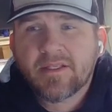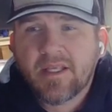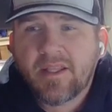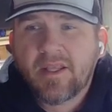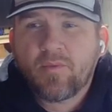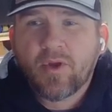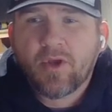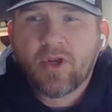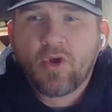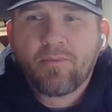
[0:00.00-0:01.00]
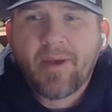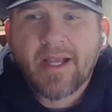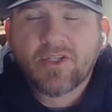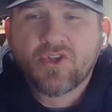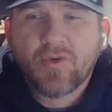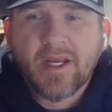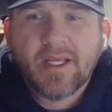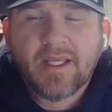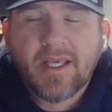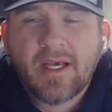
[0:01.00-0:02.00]
and then we're going to go back to trading
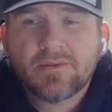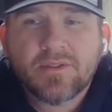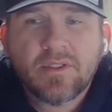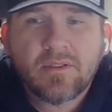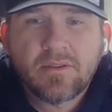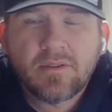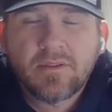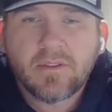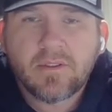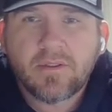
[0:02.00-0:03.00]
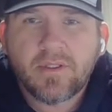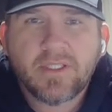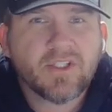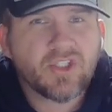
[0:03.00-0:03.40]
account. This is